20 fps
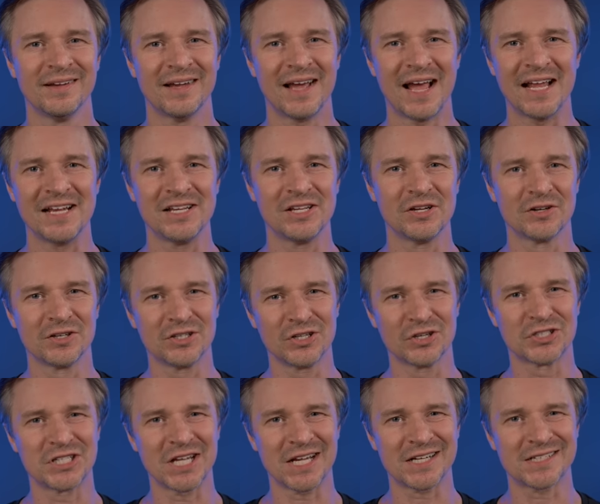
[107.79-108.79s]
and your
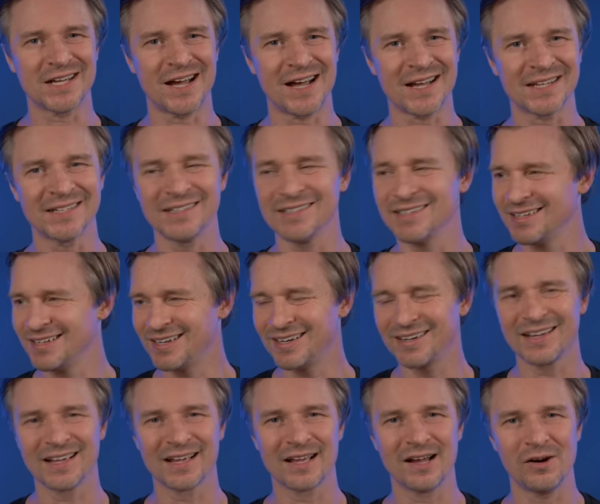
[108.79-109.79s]
TikToking. Here
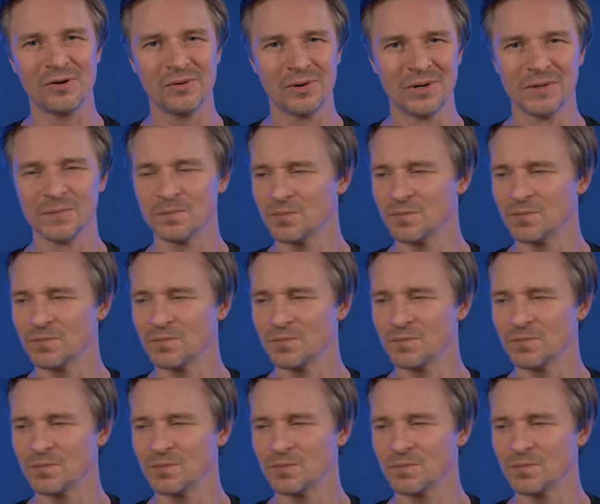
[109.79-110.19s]
you go.